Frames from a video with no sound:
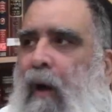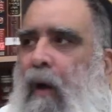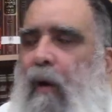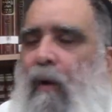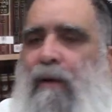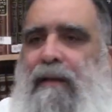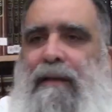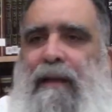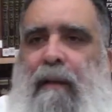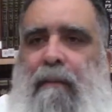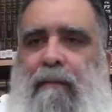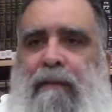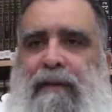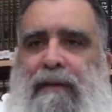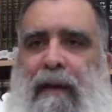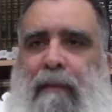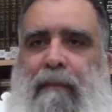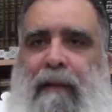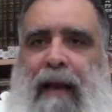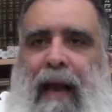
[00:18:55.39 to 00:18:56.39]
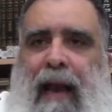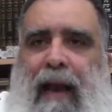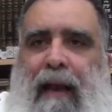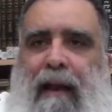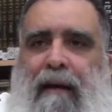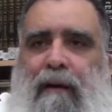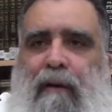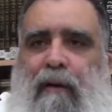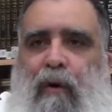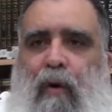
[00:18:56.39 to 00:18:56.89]
or some, some guy
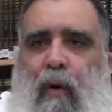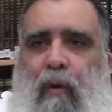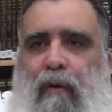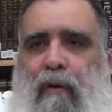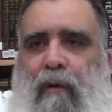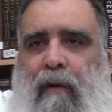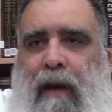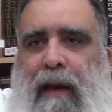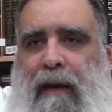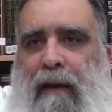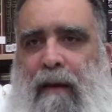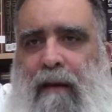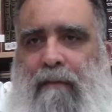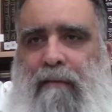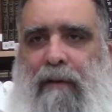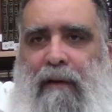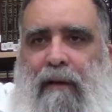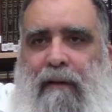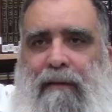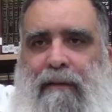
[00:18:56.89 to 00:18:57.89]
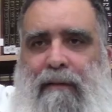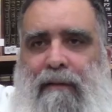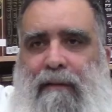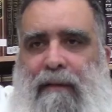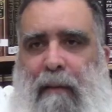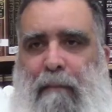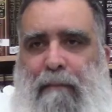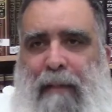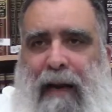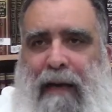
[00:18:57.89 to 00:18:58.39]
in guru in
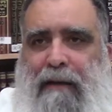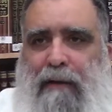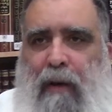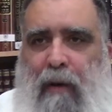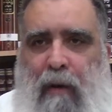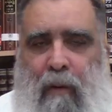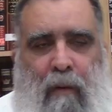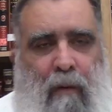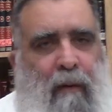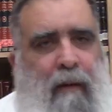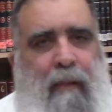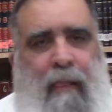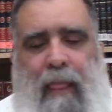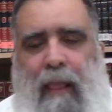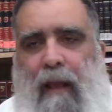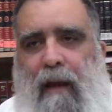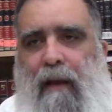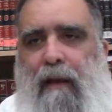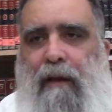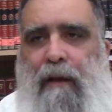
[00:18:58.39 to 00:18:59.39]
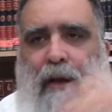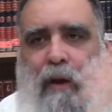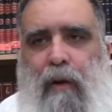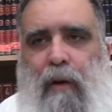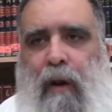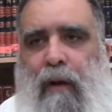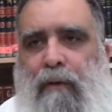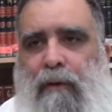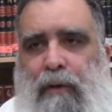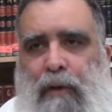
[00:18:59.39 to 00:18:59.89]
Timbuktu. You
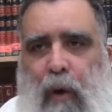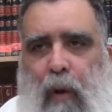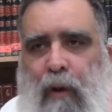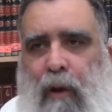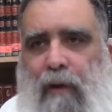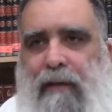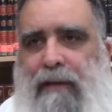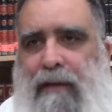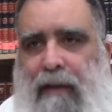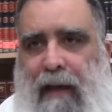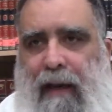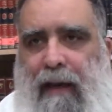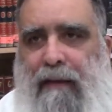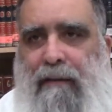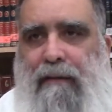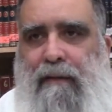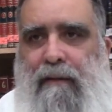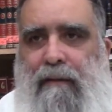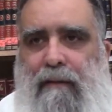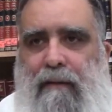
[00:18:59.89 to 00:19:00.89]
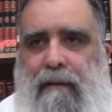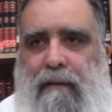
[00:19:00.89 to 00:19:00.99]
don't do those things.